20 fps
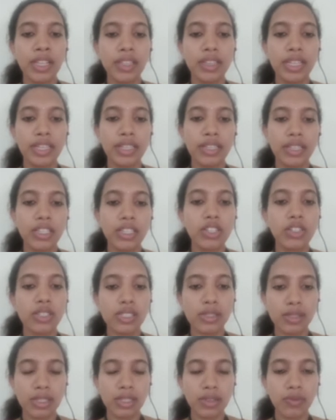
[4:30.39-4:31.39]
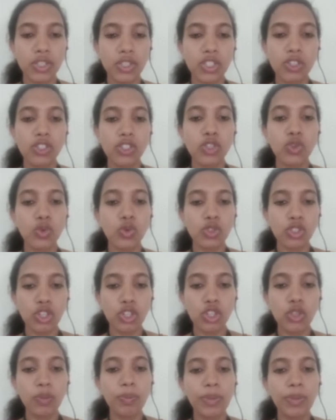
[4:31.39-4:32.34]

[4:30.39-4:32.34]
that it is which is used to